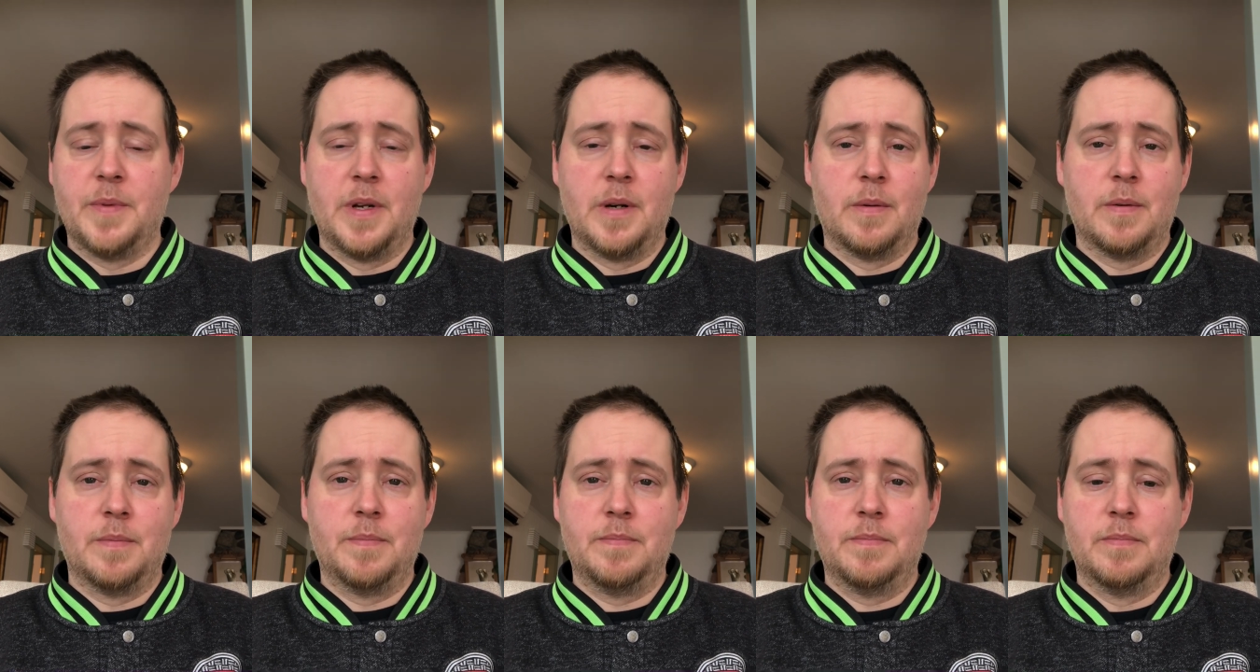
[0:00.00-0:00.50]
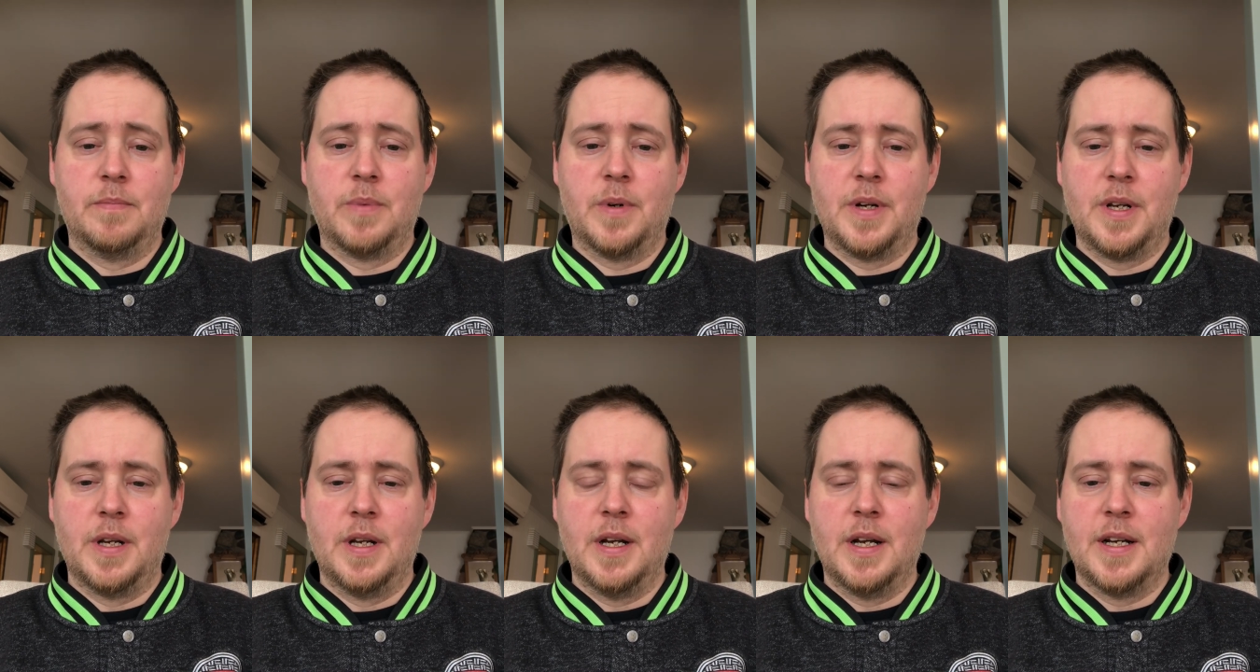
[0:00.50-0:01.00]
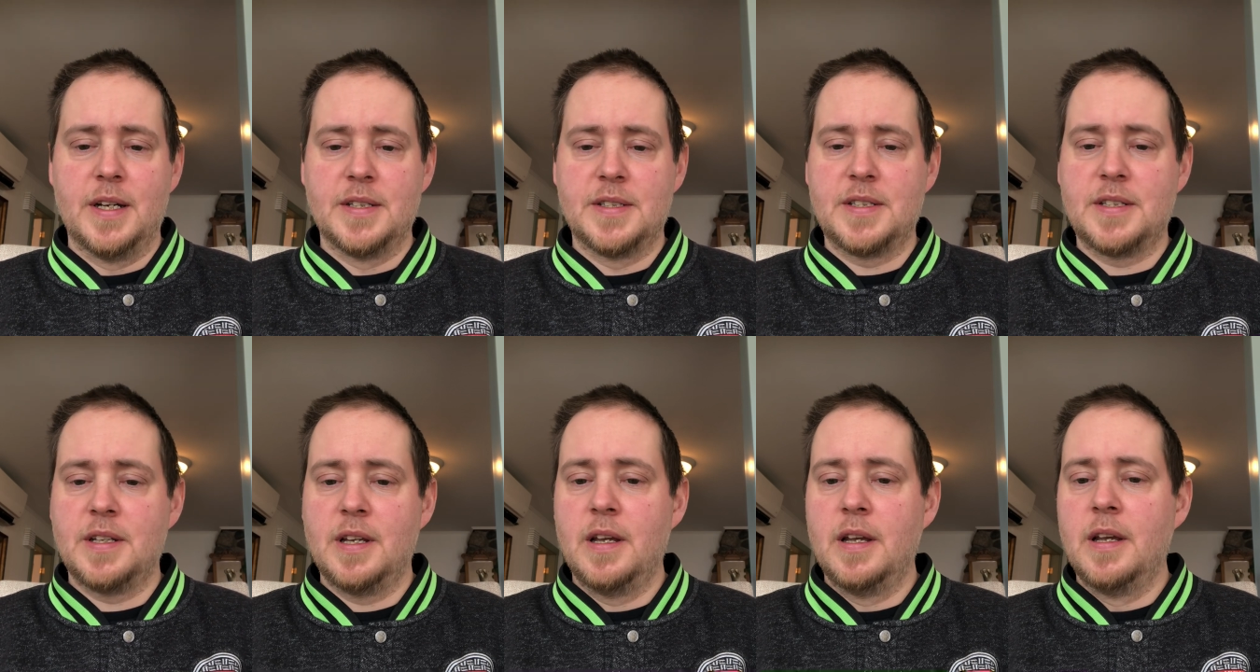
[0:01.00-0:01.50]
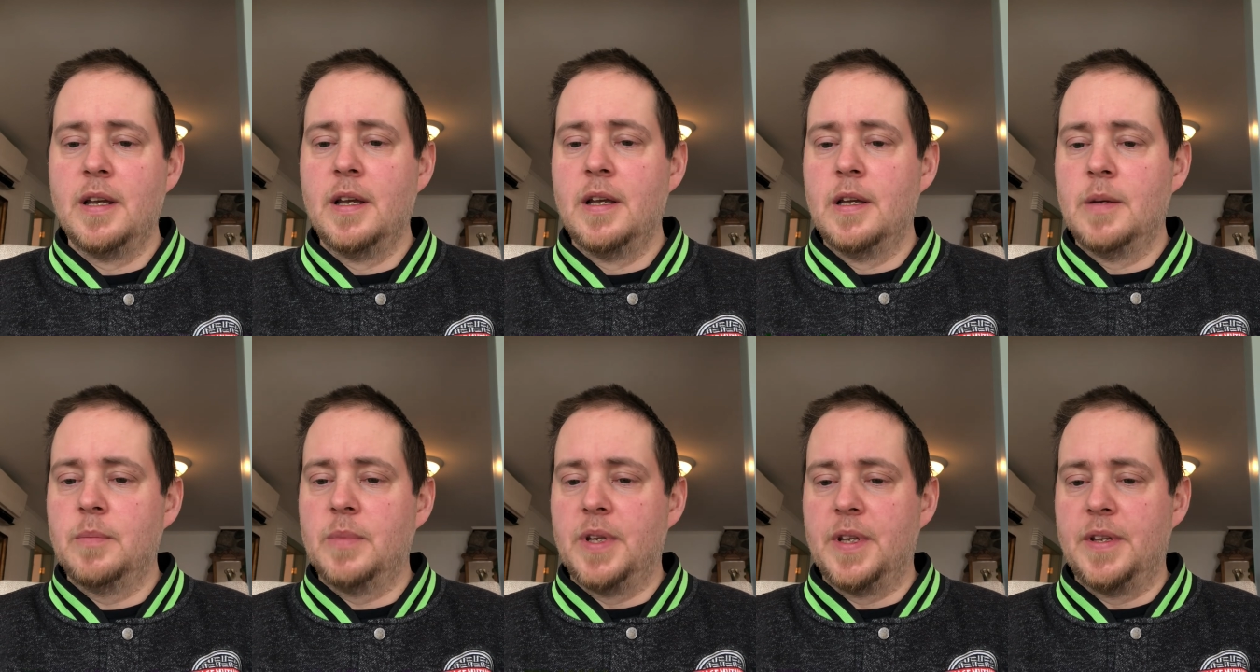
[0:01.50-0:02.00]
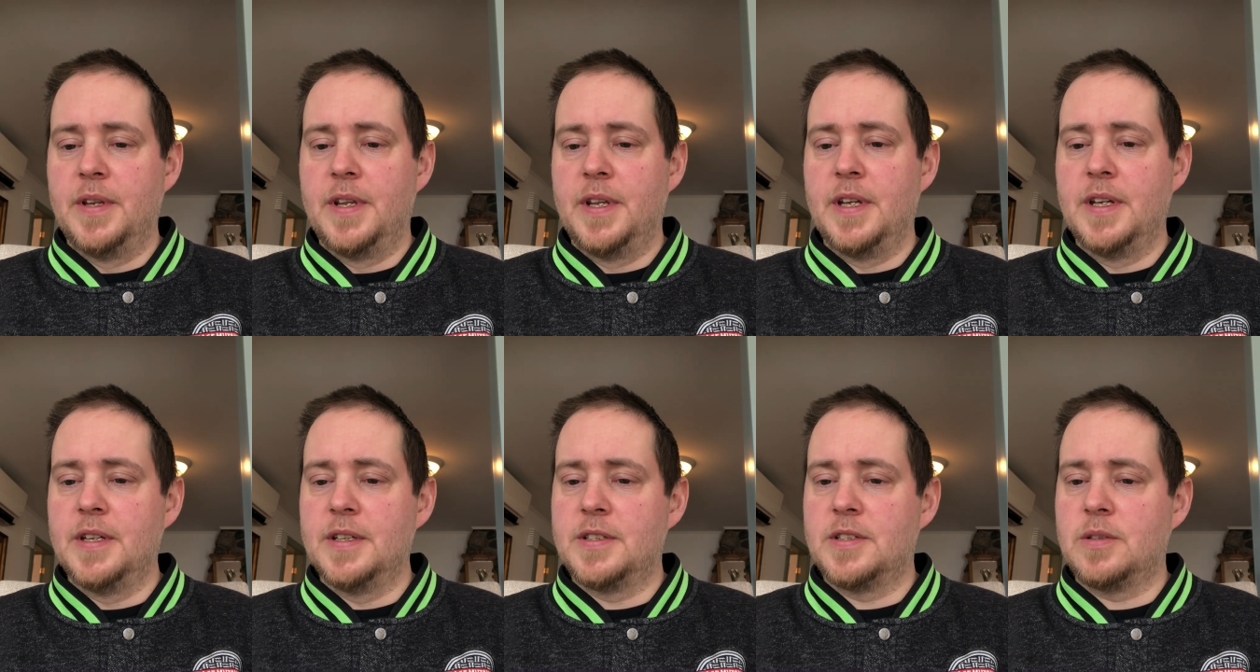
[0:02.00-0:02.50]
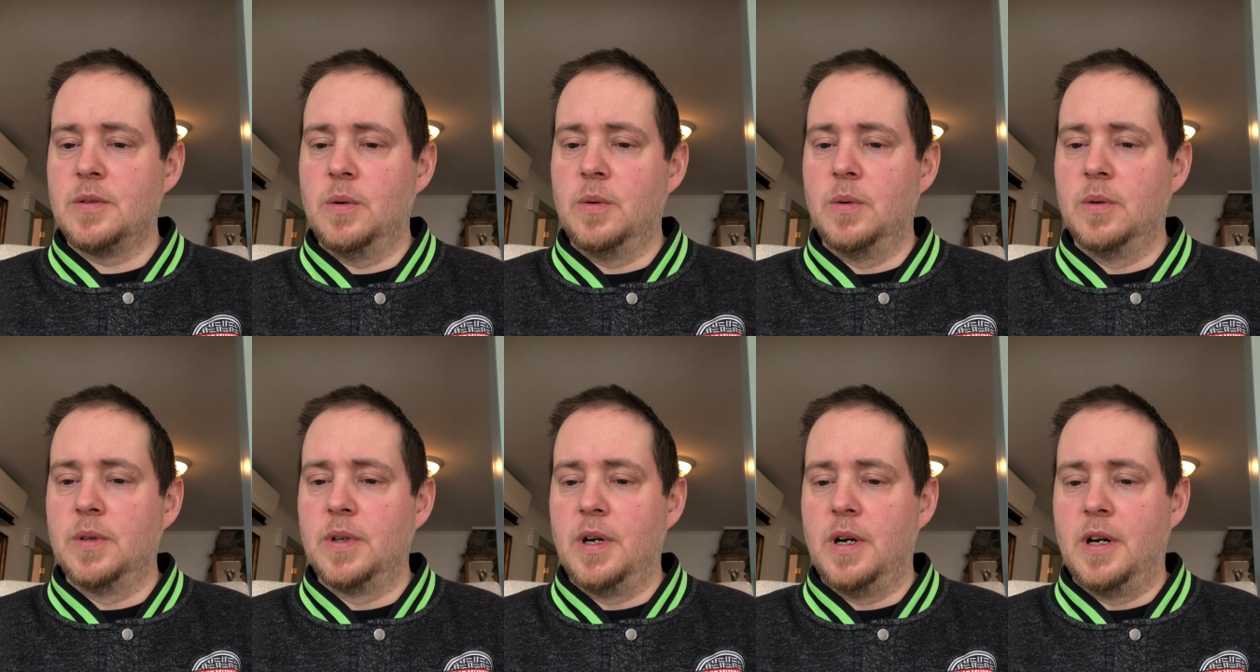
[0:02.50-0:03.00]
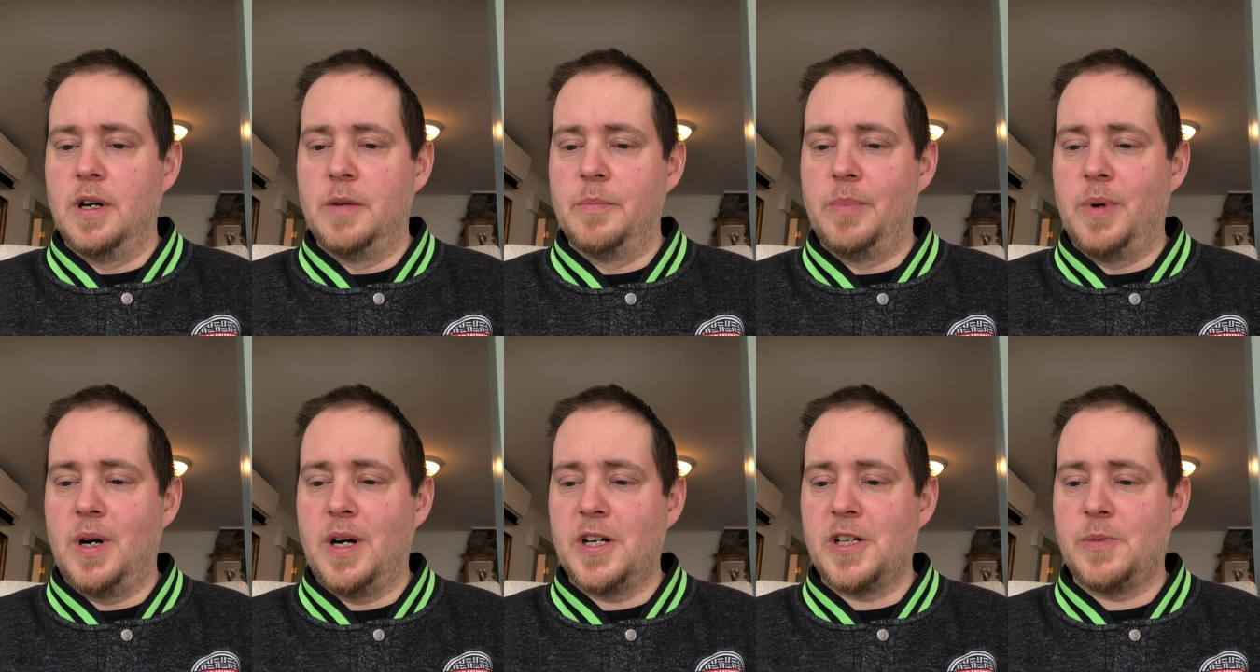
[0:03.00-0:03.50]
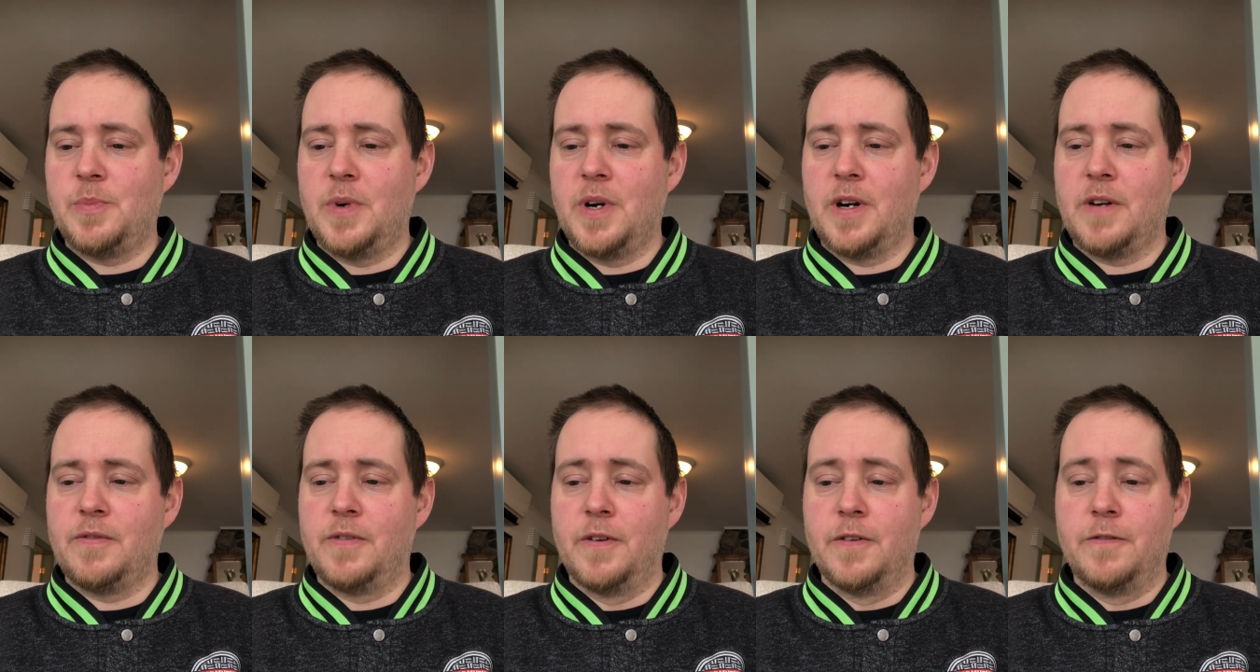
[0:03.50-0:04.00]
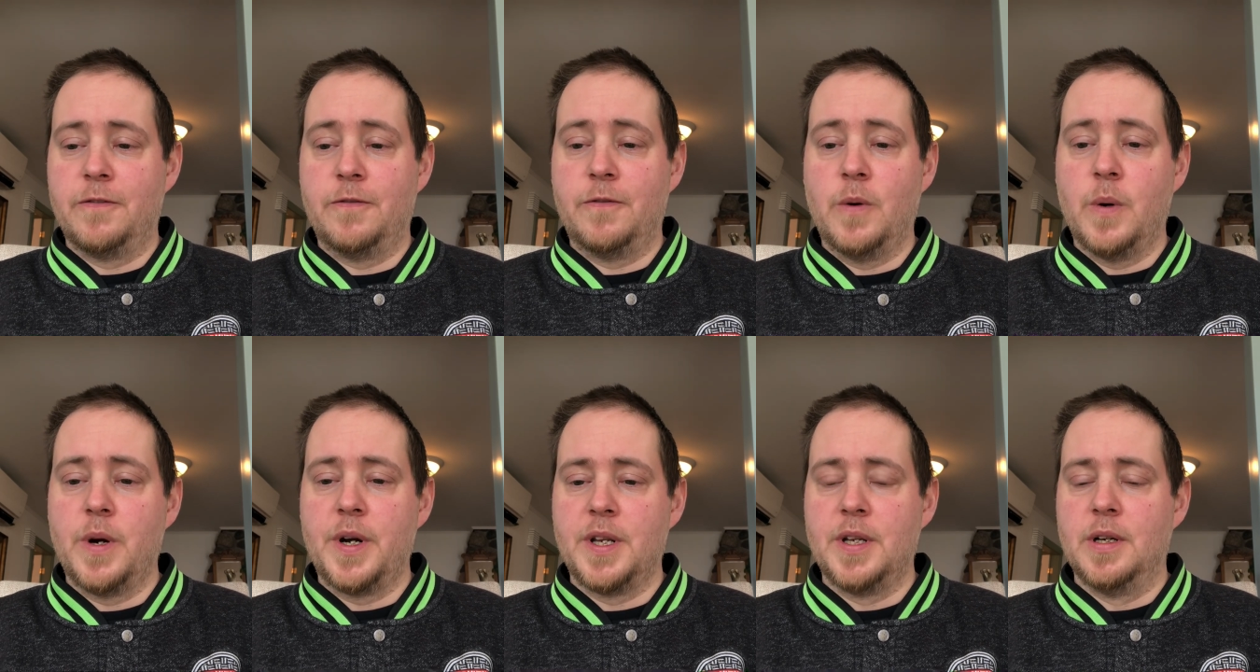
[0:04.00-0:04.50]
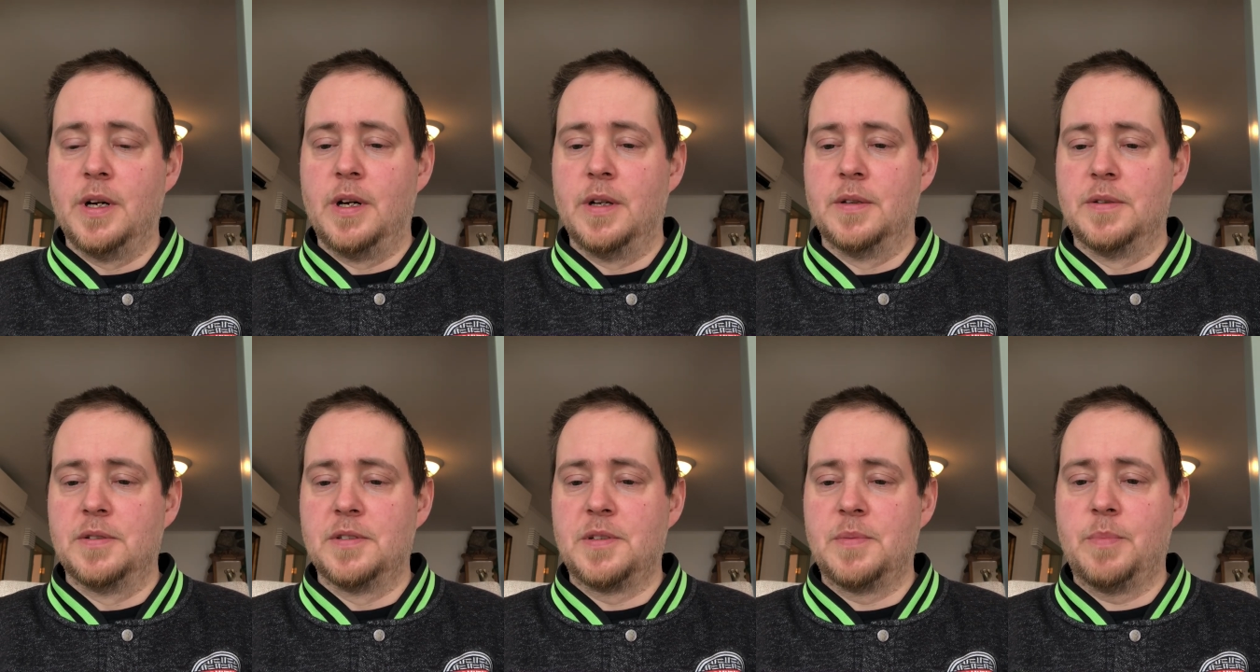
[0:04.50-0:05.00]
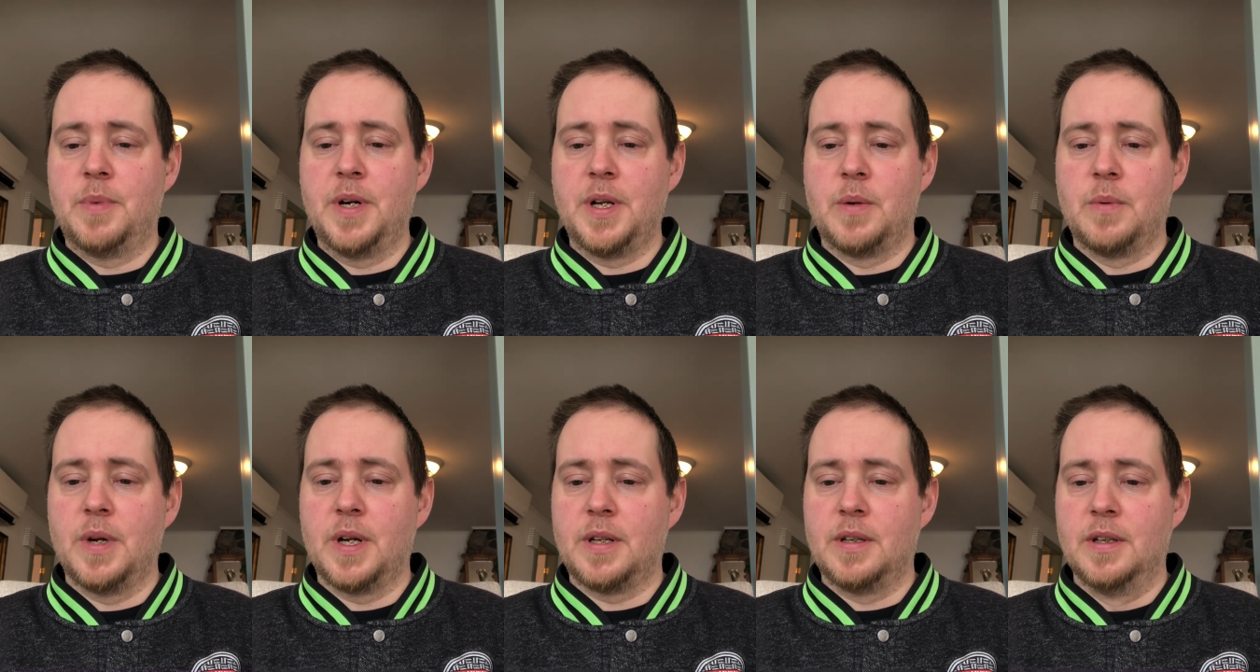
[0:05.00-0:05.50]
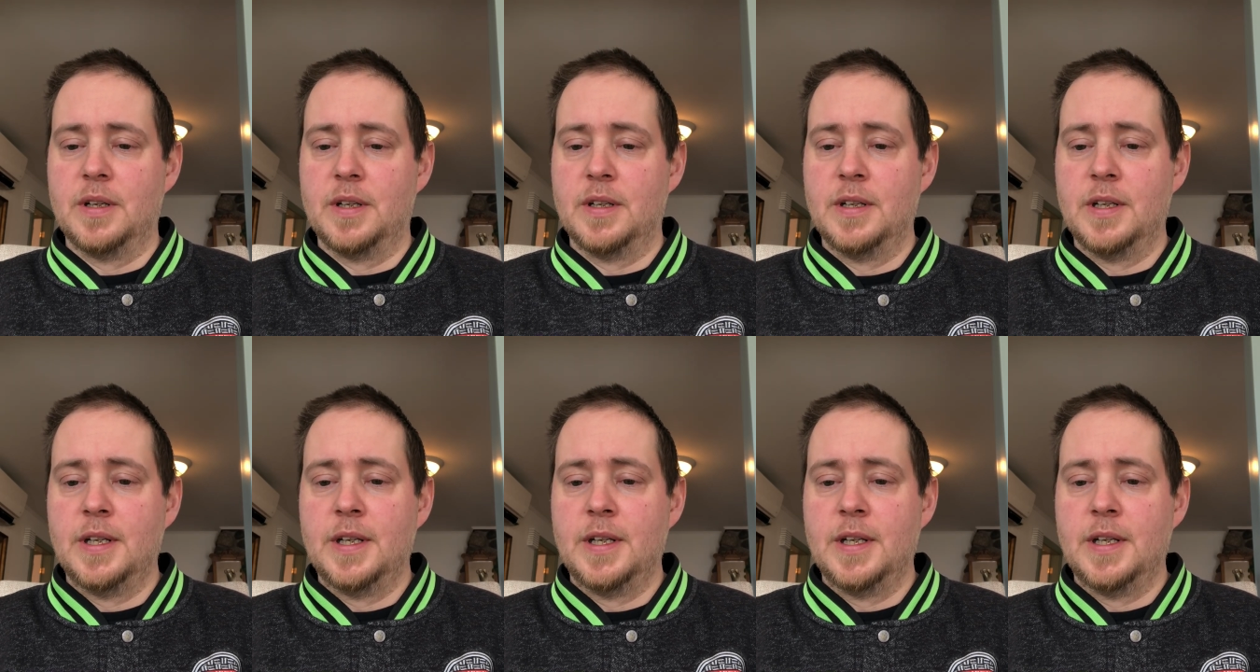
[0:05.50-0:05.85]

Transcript: They were pretty nice, but they sold on Poshmark for $40 pretty quickly,